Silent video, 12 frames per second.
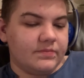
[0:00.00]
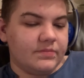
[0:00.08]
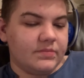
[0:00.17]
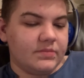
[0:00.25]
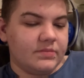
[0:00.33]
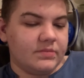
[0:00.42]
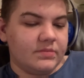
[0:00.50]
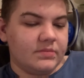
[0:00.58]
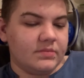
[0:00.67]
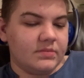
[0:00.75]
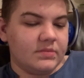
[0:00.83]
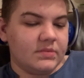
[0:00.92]

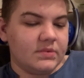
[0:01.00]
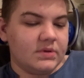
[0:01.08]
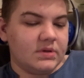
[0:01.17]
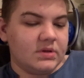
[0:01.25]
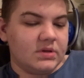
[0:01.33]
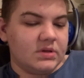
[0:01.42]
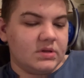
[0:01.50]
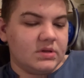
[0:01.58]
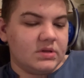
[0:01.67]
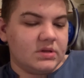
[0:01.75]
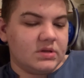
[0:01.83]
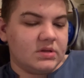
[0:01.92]

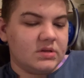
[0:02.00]
Nobody speaks.